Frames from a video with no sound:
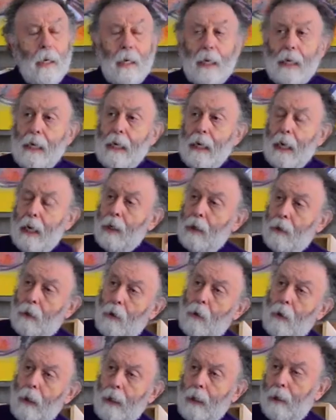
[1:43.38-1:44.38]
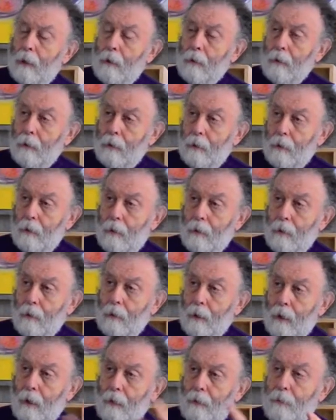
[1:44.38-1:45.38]
He and Goya
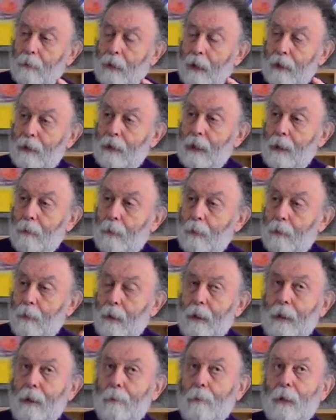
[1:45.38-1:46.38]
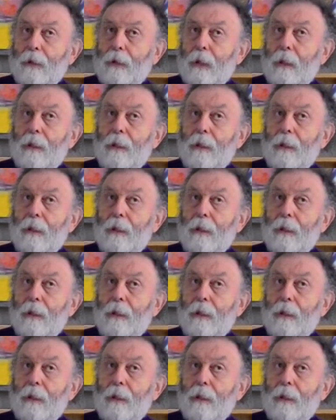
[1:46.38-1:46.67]
are pretty much